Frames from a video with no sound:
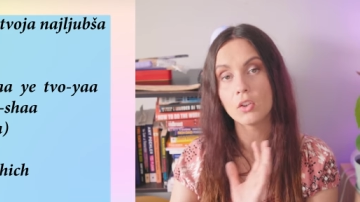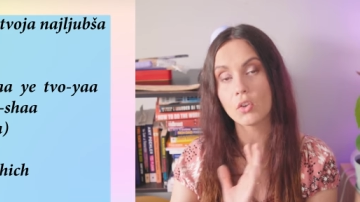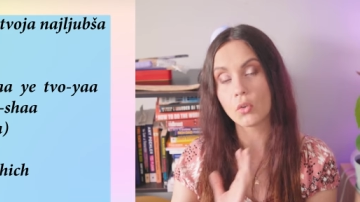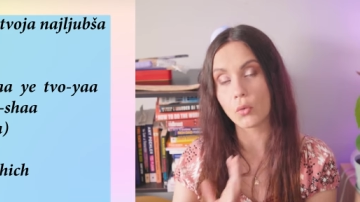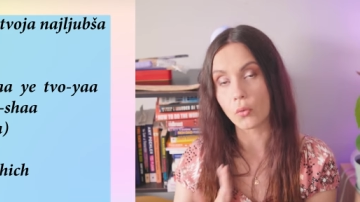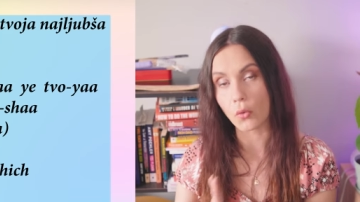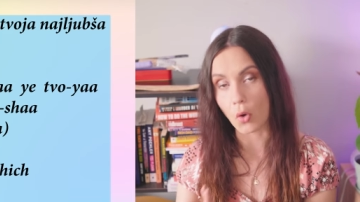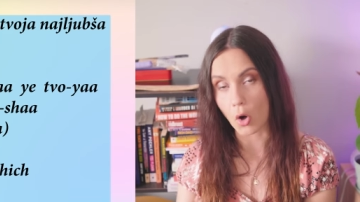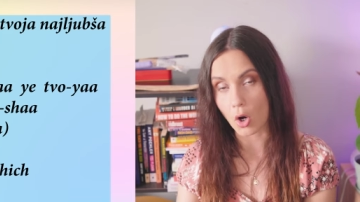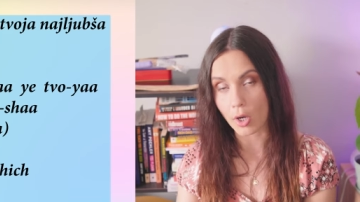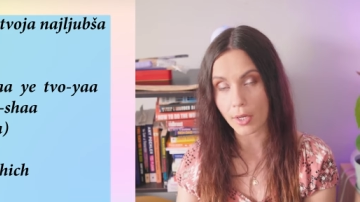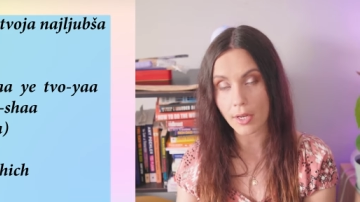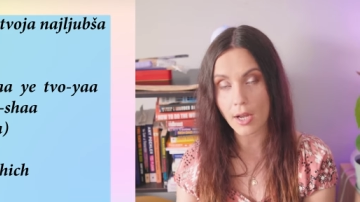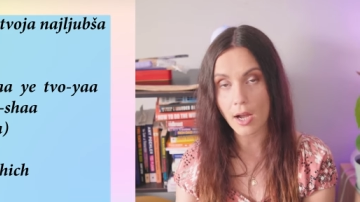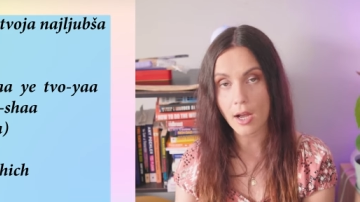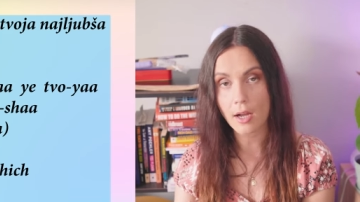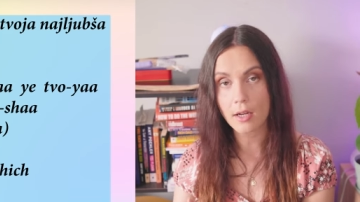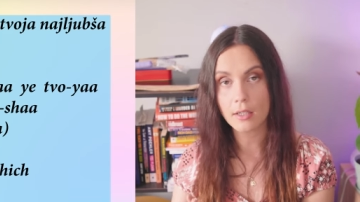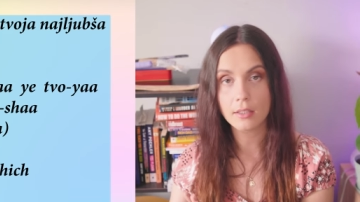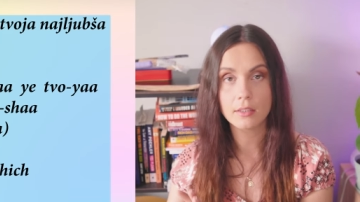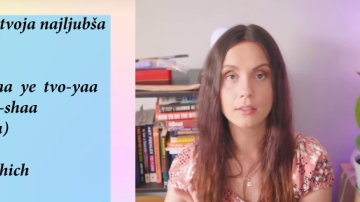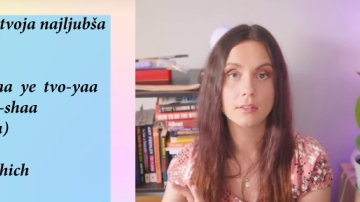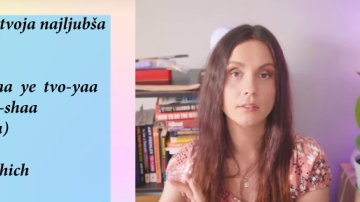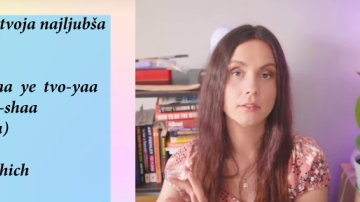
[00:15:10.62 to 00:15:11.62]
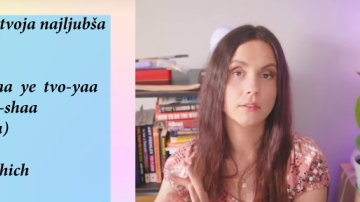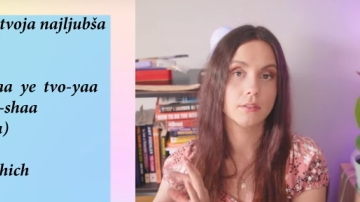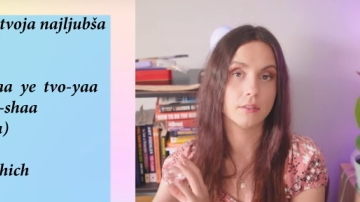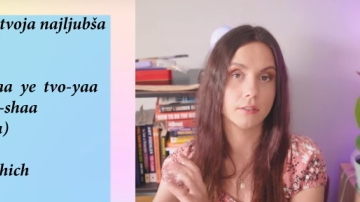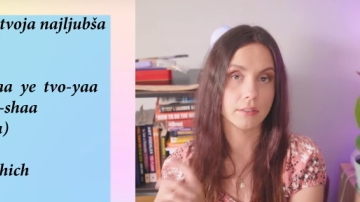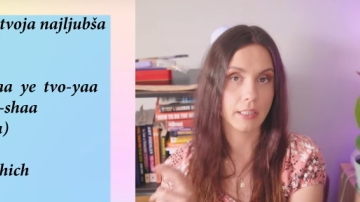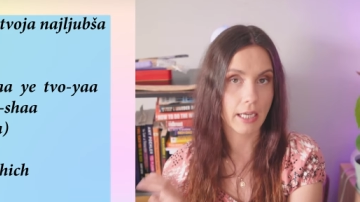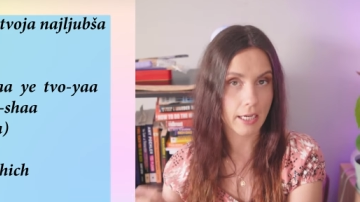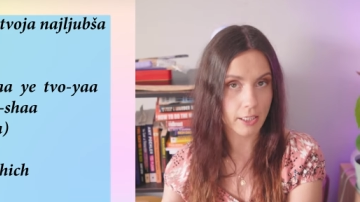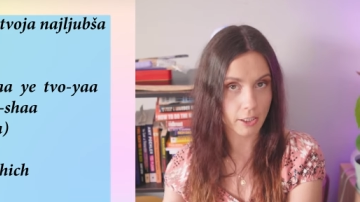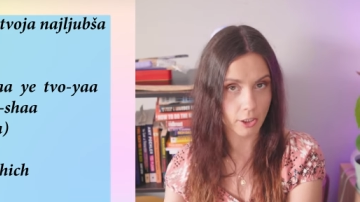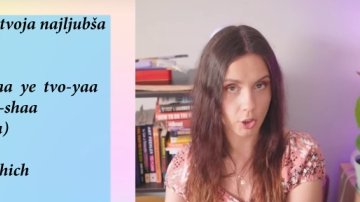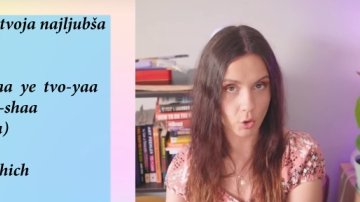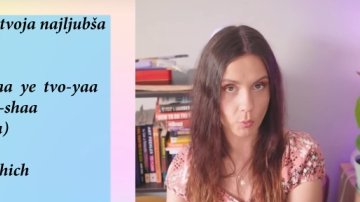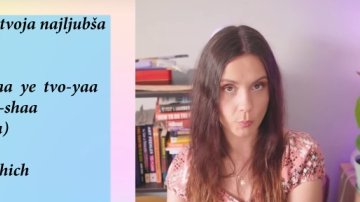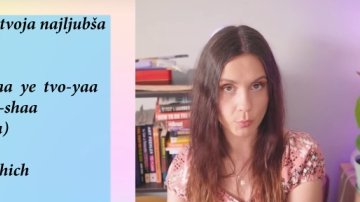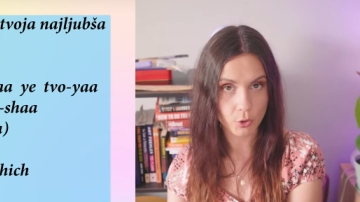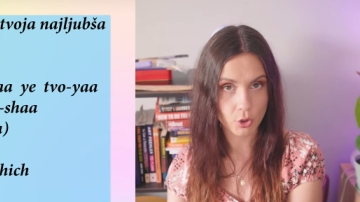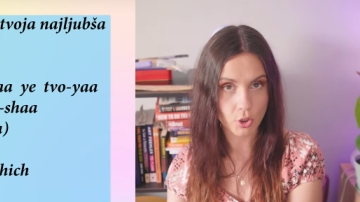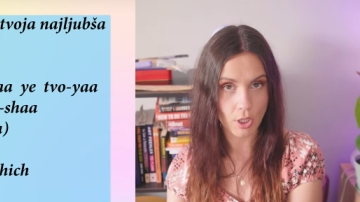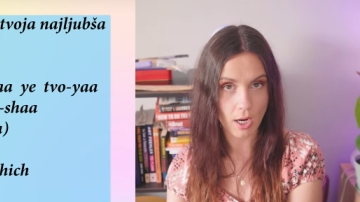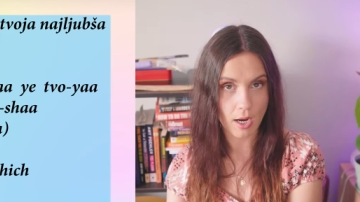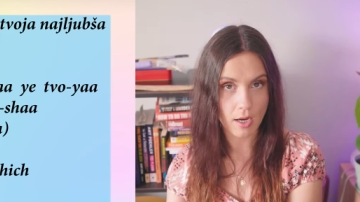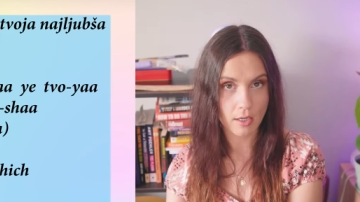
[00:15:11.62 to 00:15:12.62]
tvoja
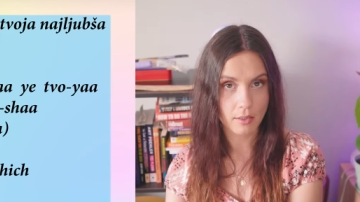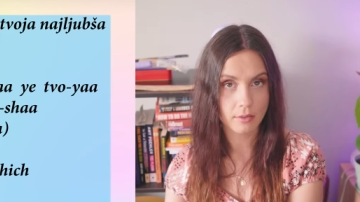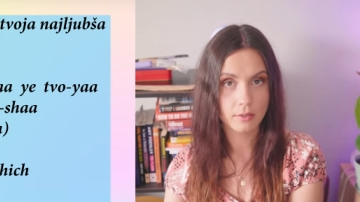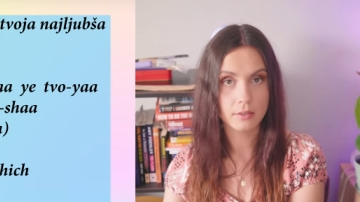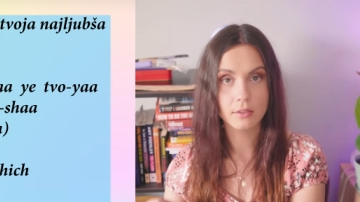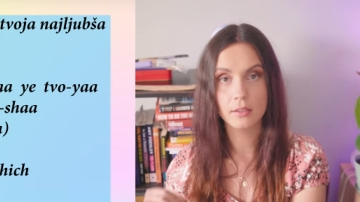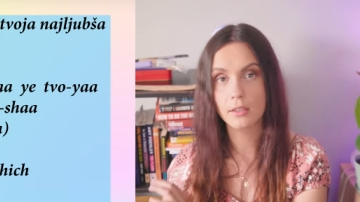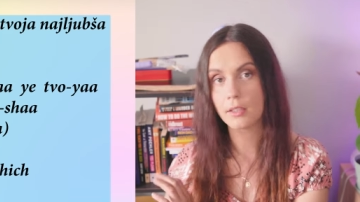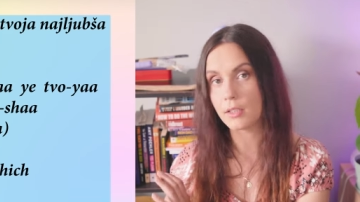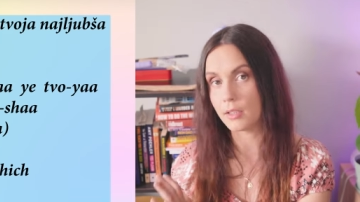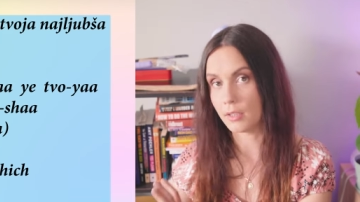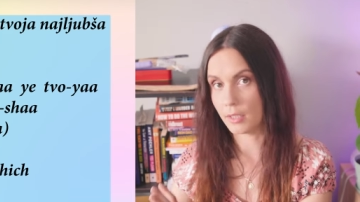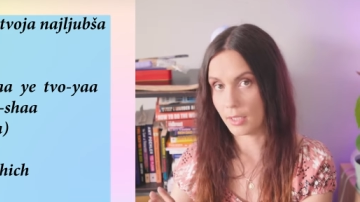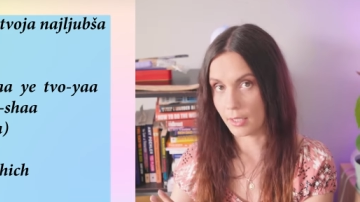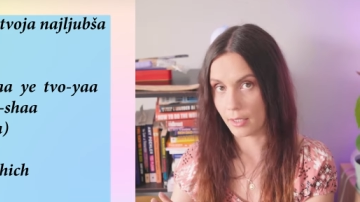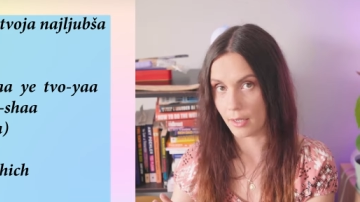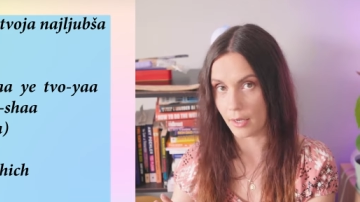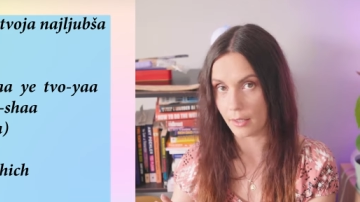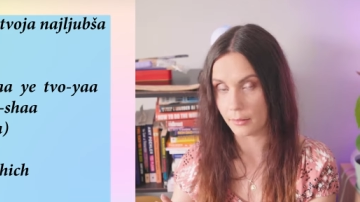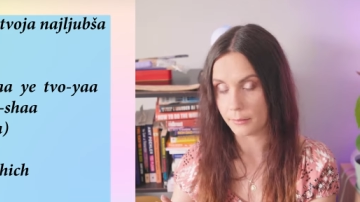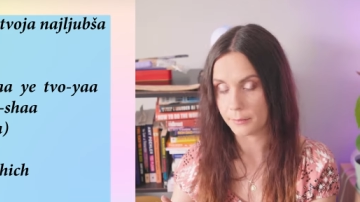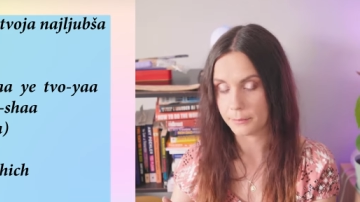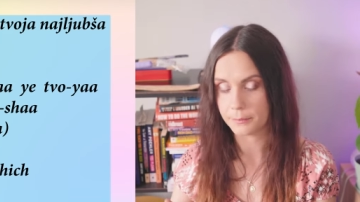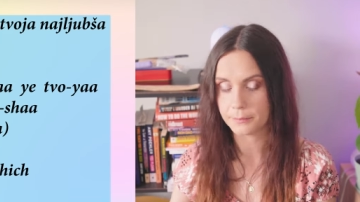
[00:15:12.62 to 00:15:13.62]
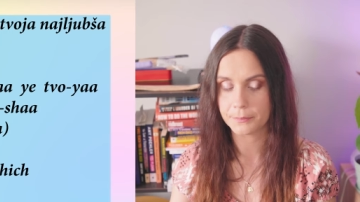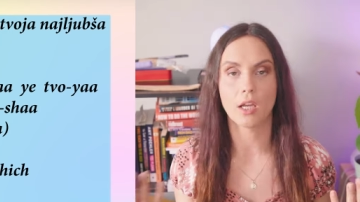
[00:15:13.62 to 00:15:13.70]
najljubša knjiga.